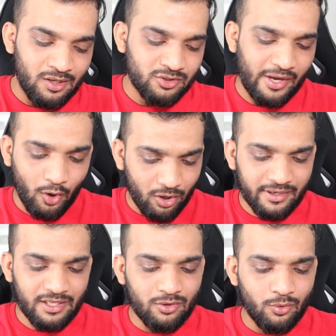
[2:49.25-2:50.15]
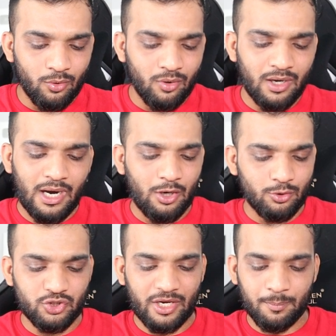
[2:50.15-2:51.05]
So I already know how
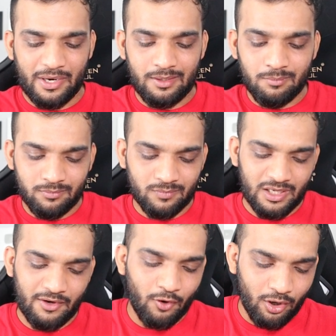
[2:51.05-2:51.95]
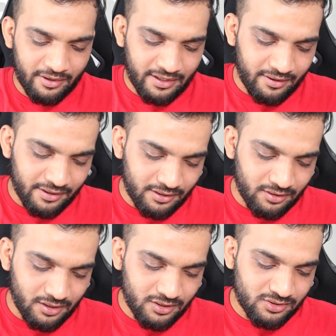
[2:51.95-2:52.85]
to check prime. I've already
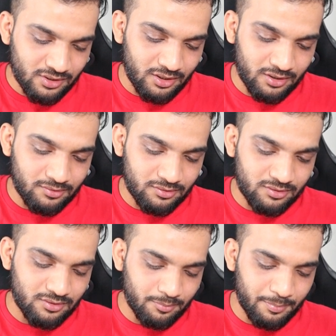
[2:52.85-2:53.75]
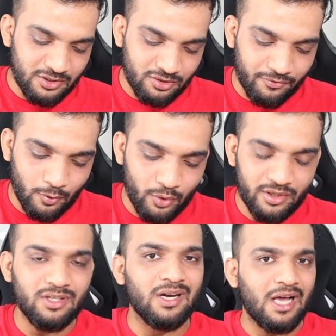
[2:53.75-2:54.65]
written this piece of
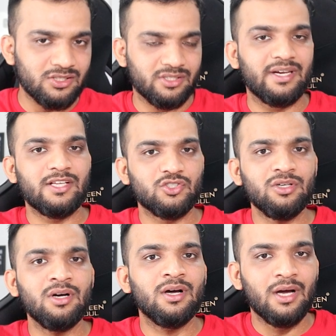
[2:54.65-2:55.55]
code in the last lecture.